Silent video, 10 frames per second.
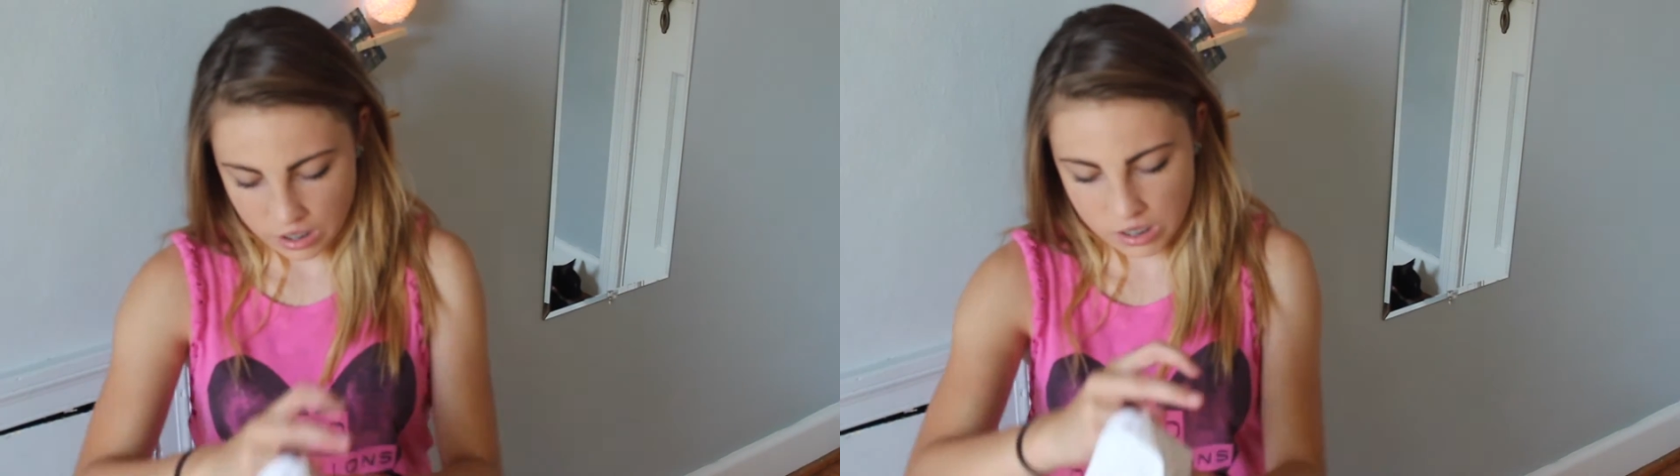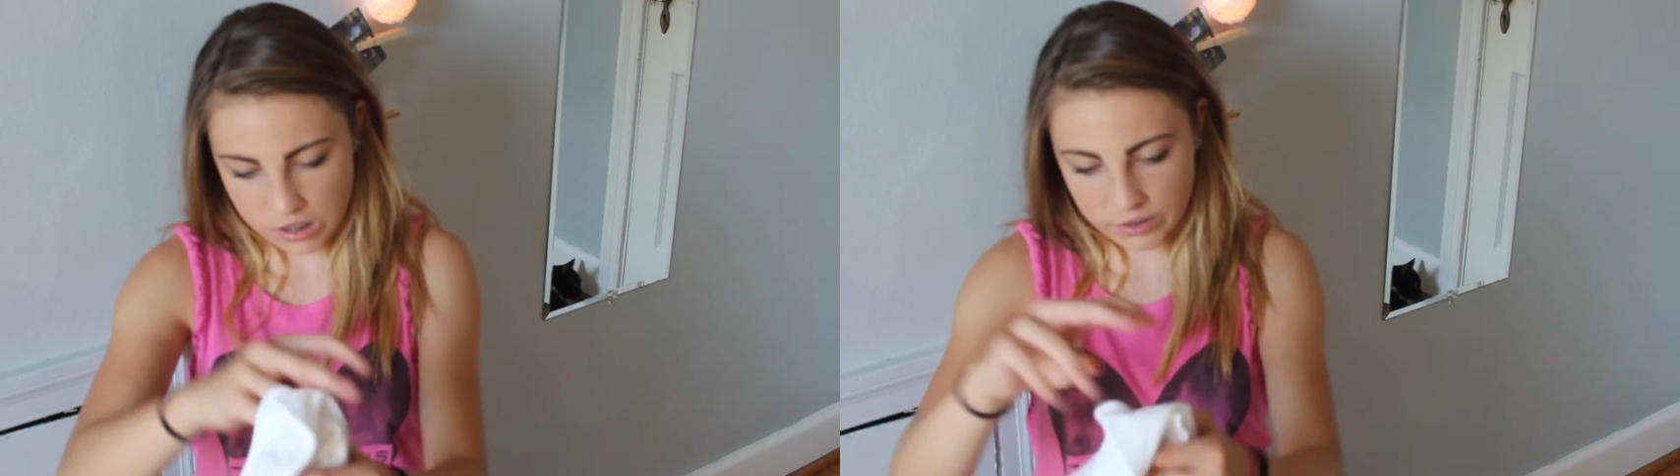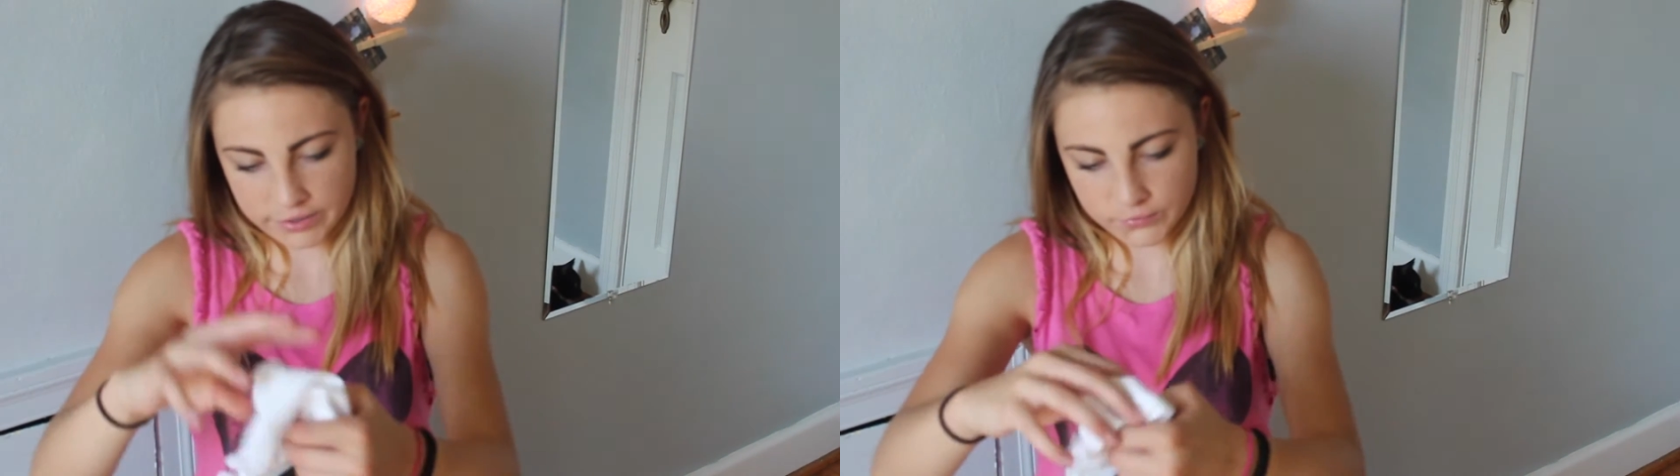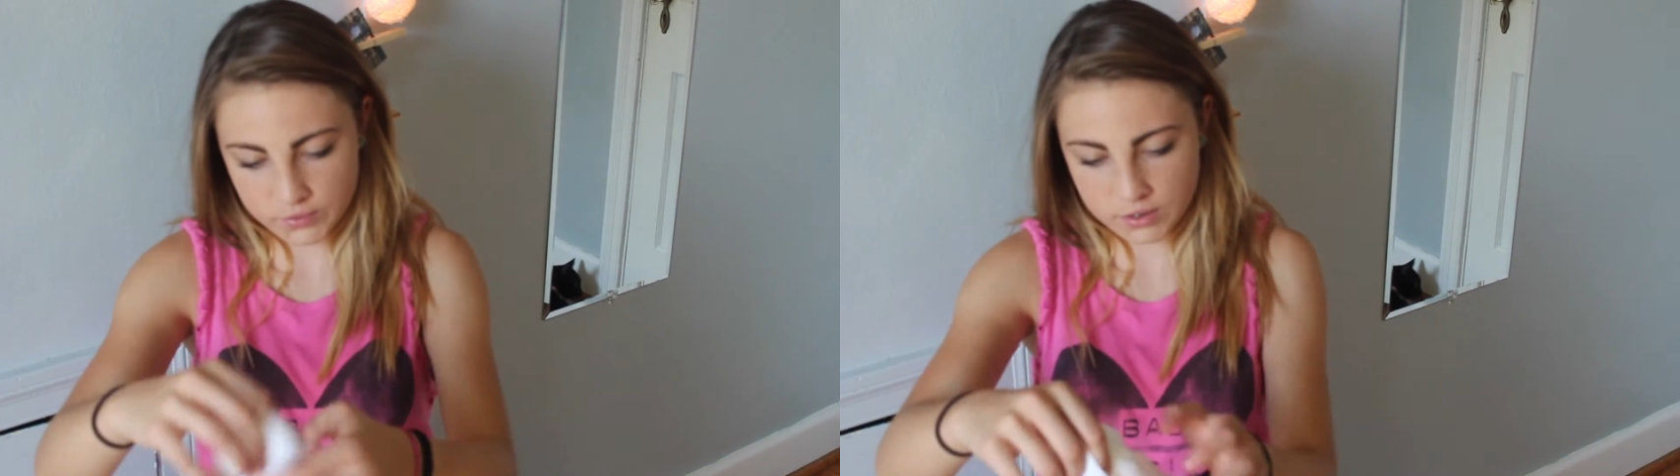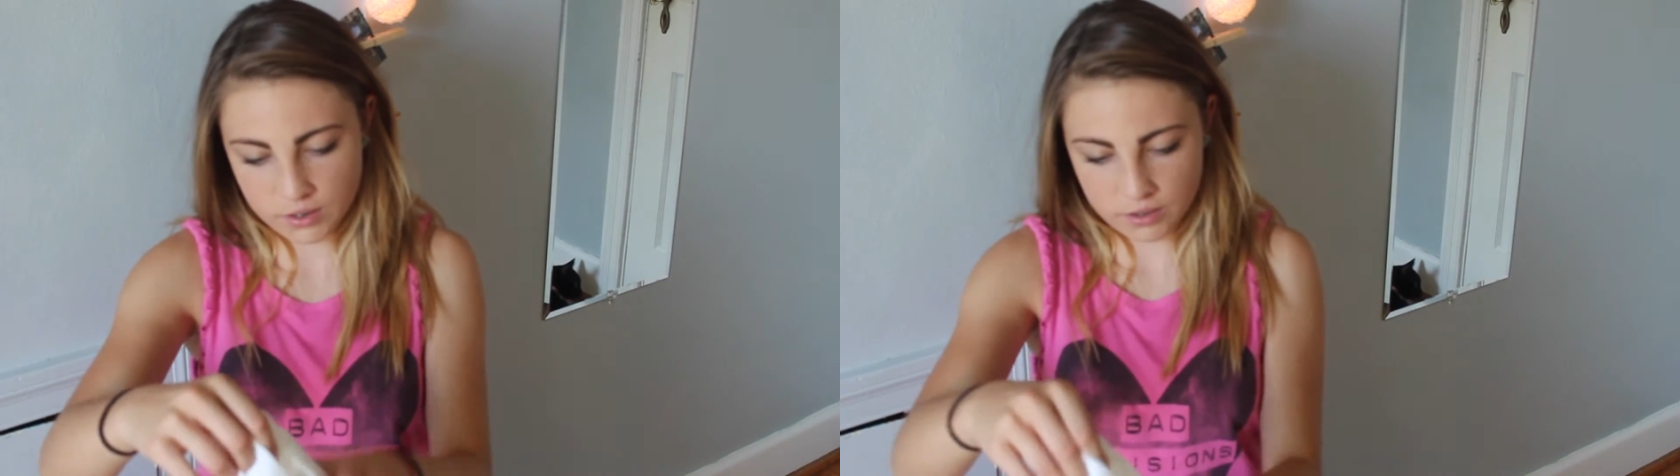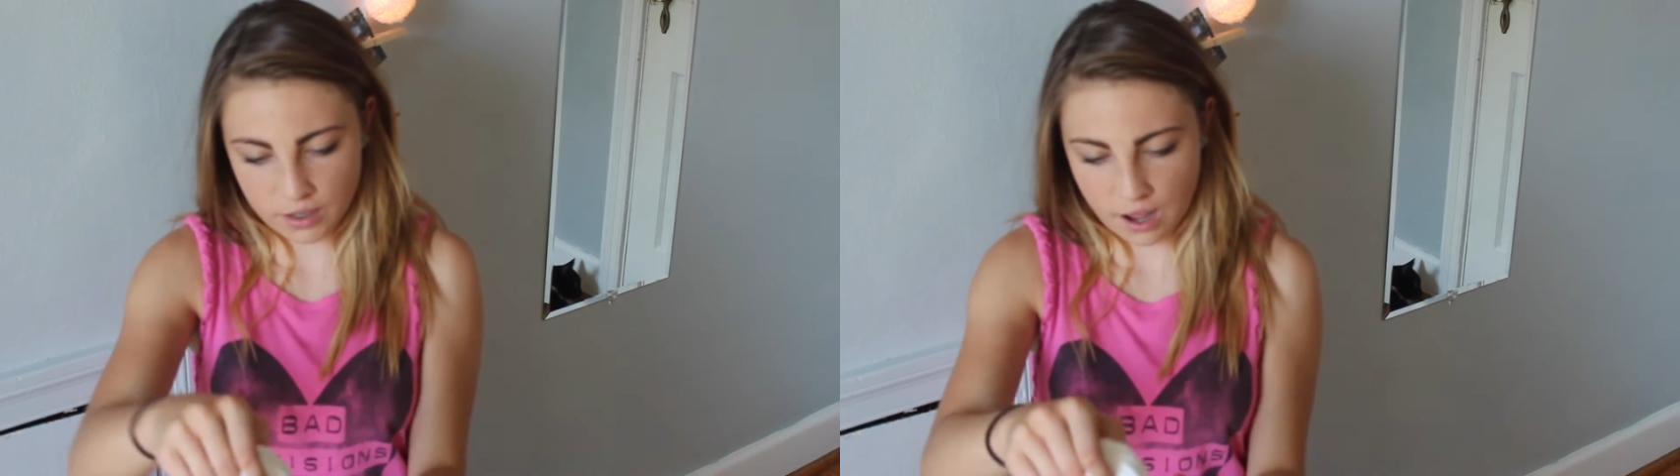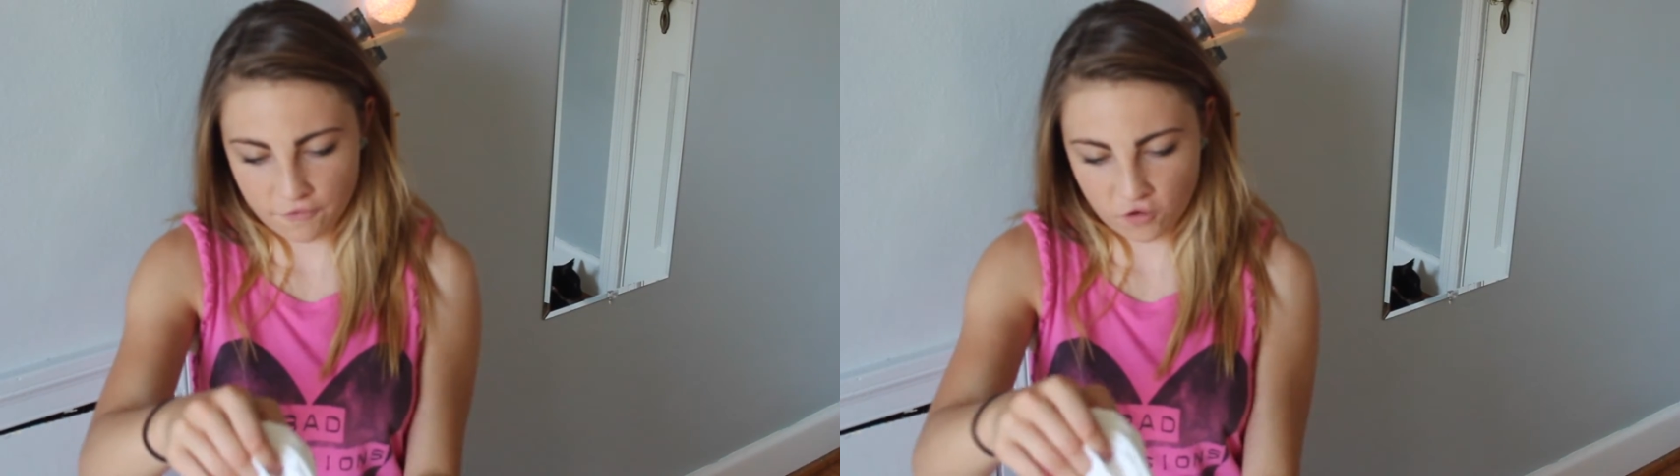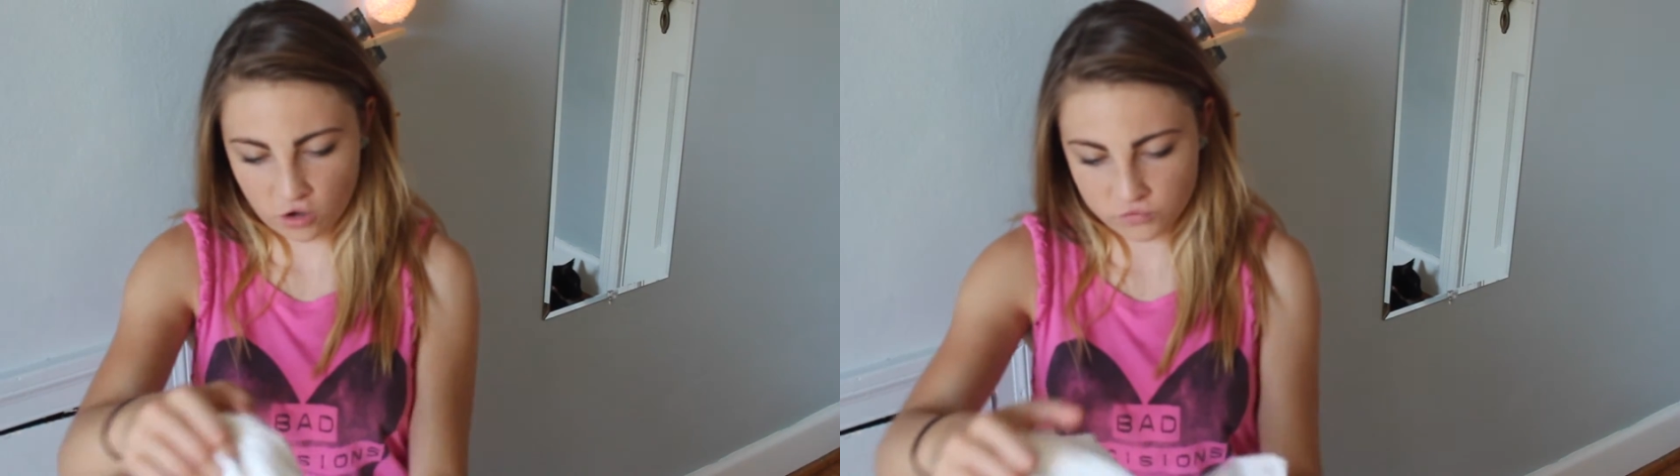And then this was the
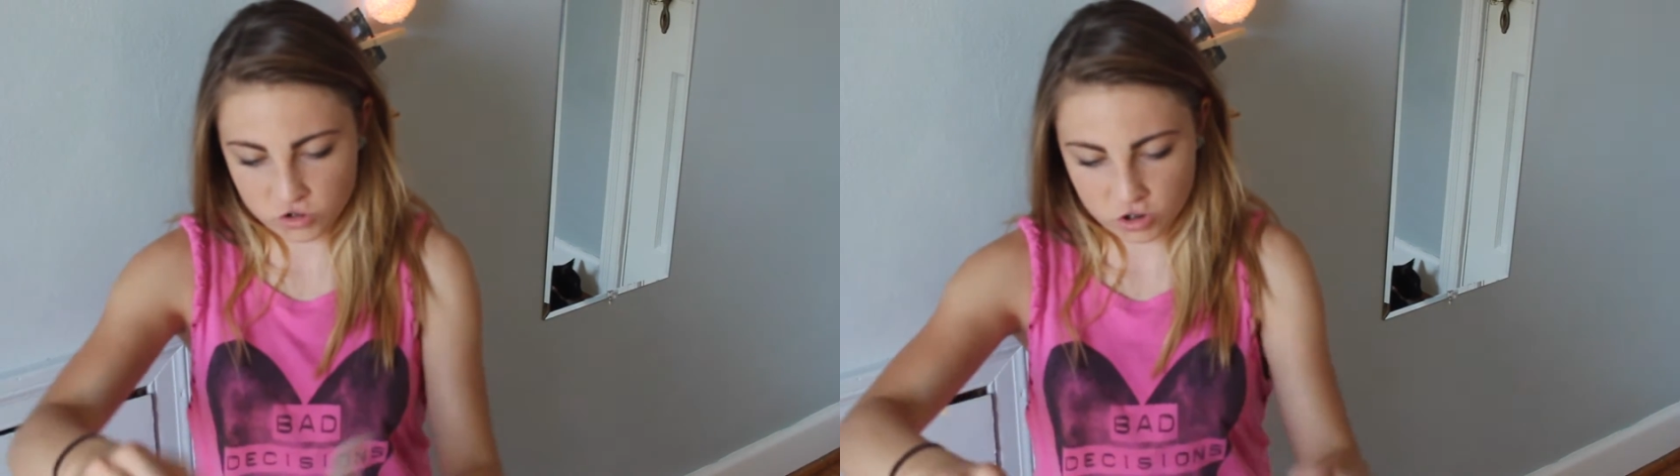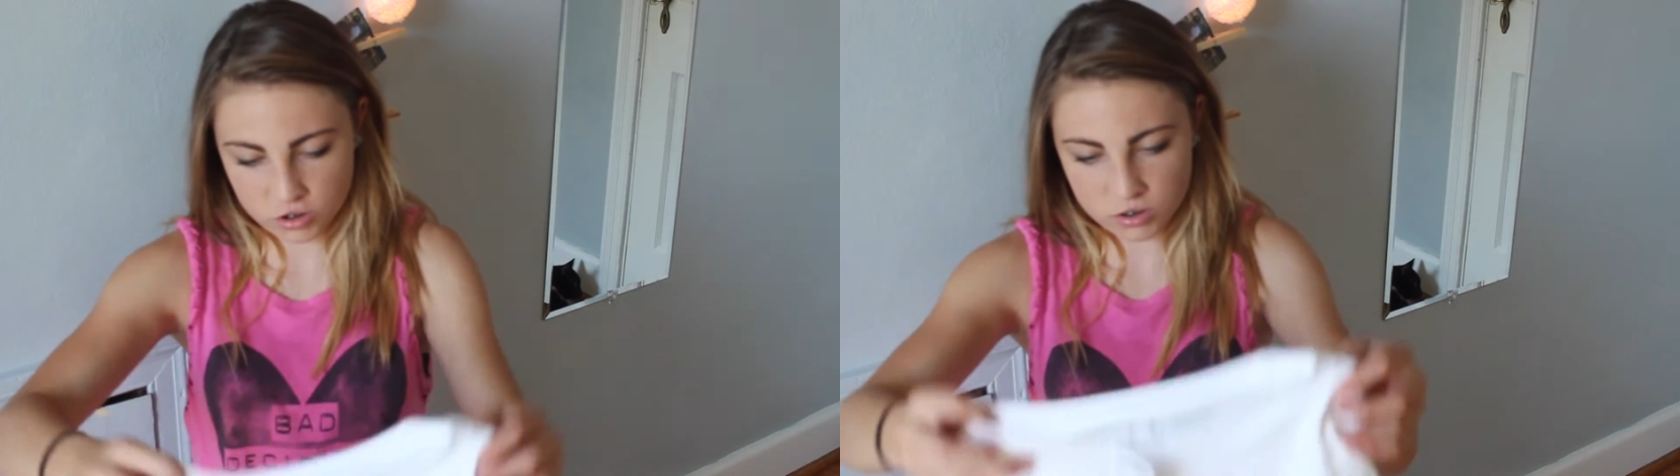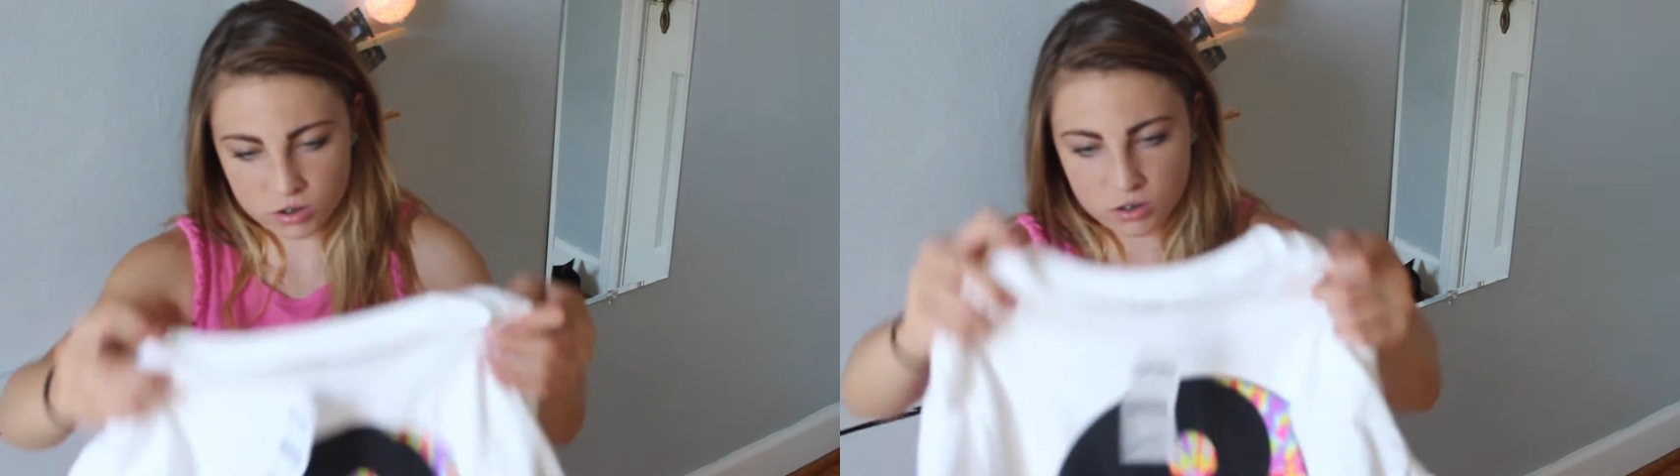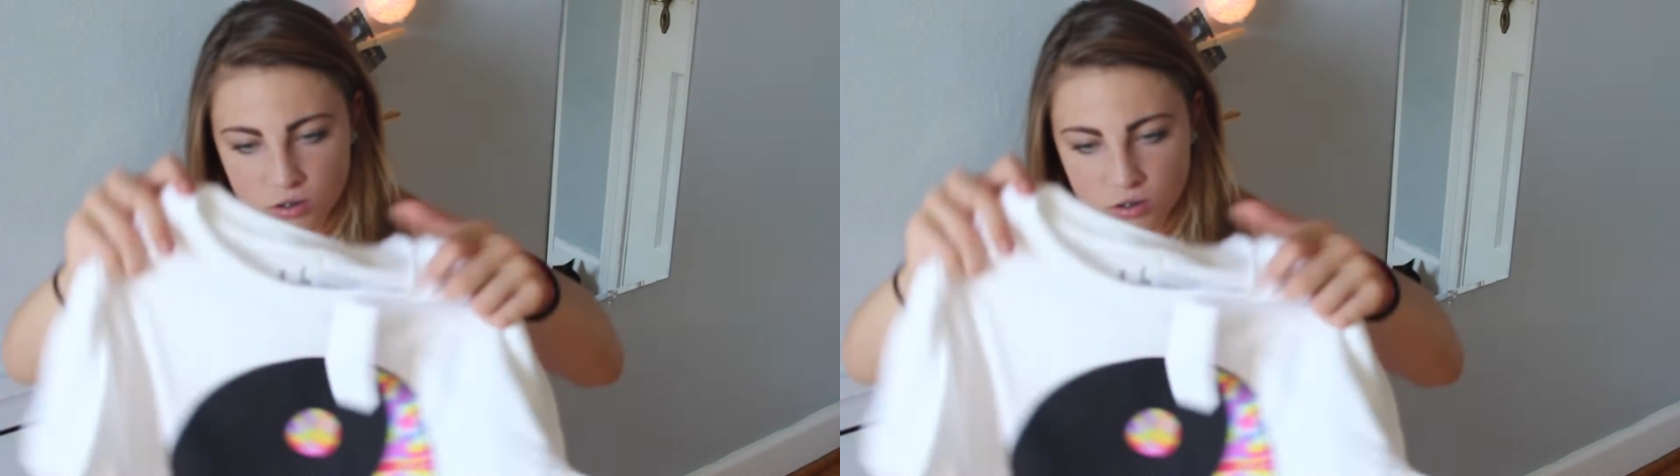half off shirt.